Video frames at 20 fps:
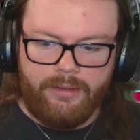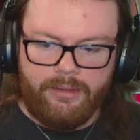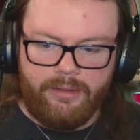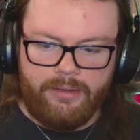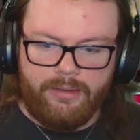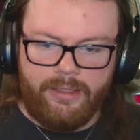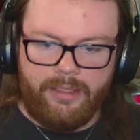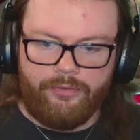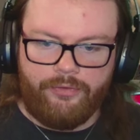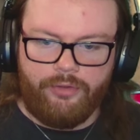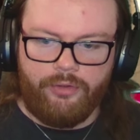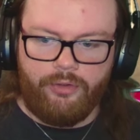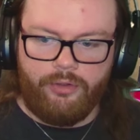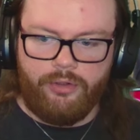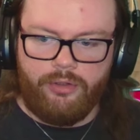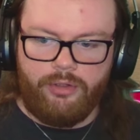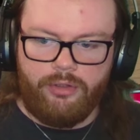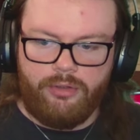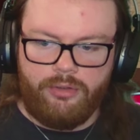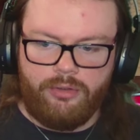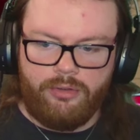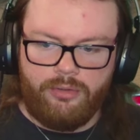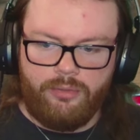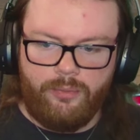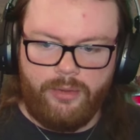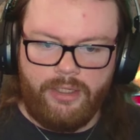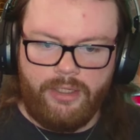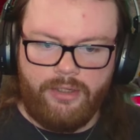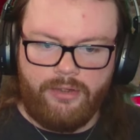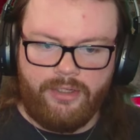That's good.
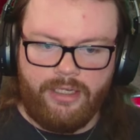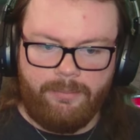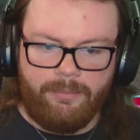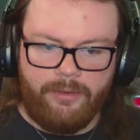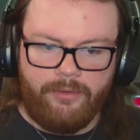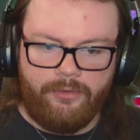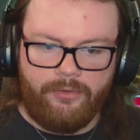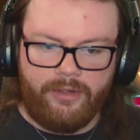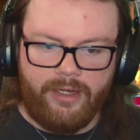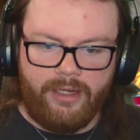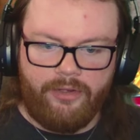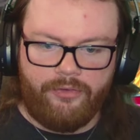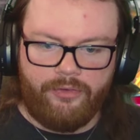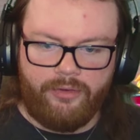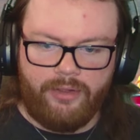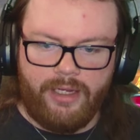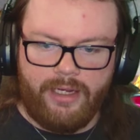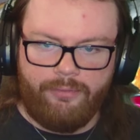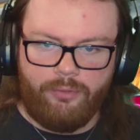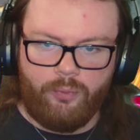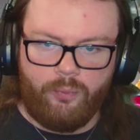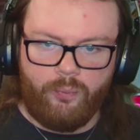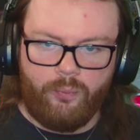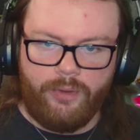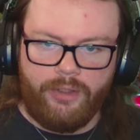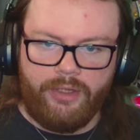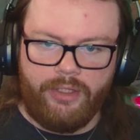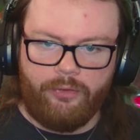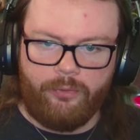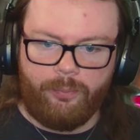We need to keep these guys alive. We're
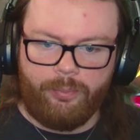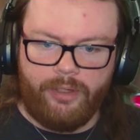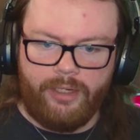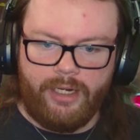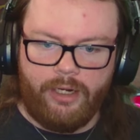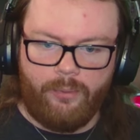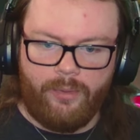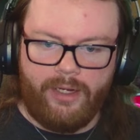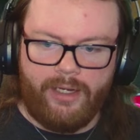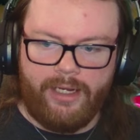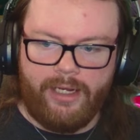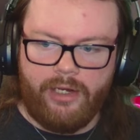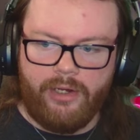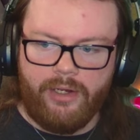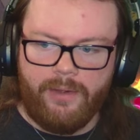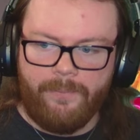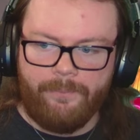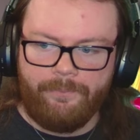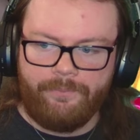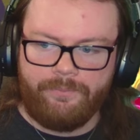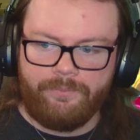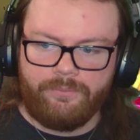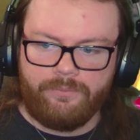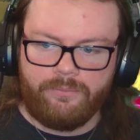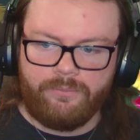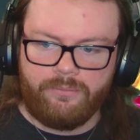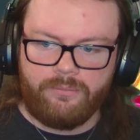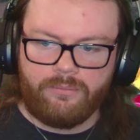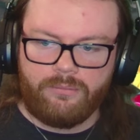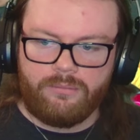really spread out right now.
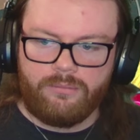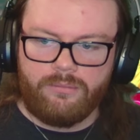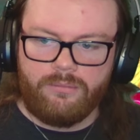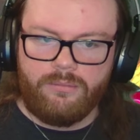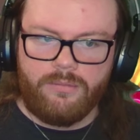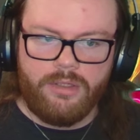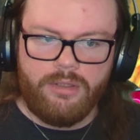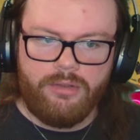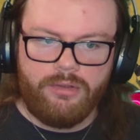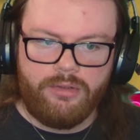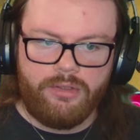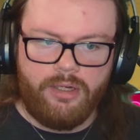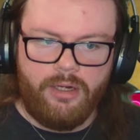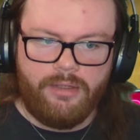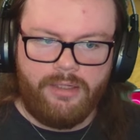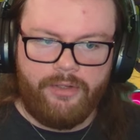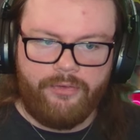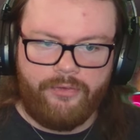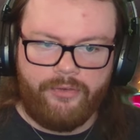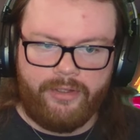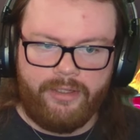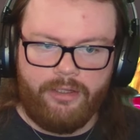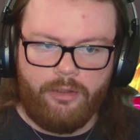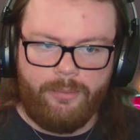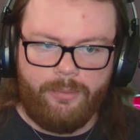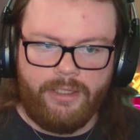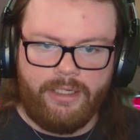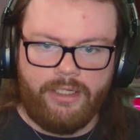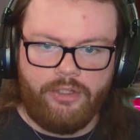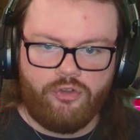Khan gets a kill,
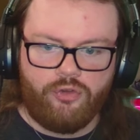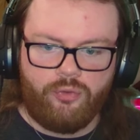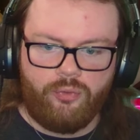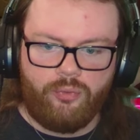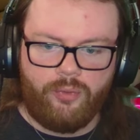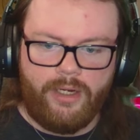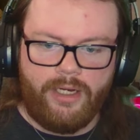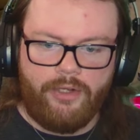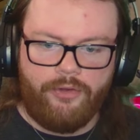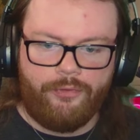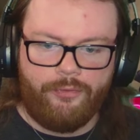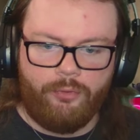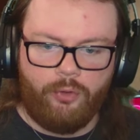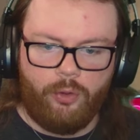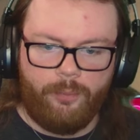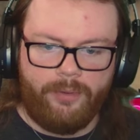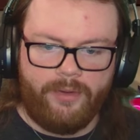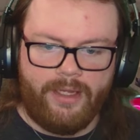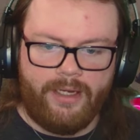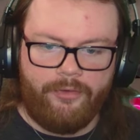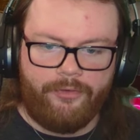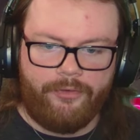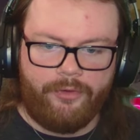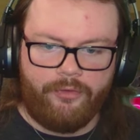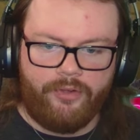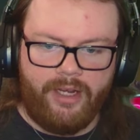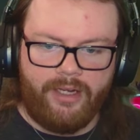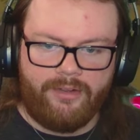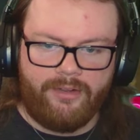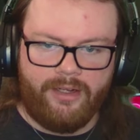but he trades for it. But that is their
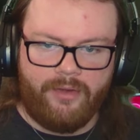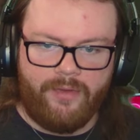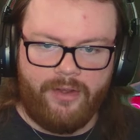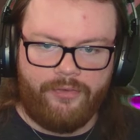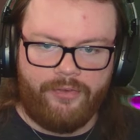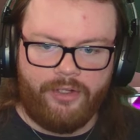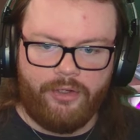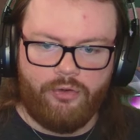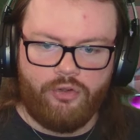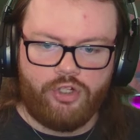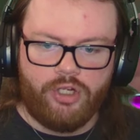tank down. That's huge.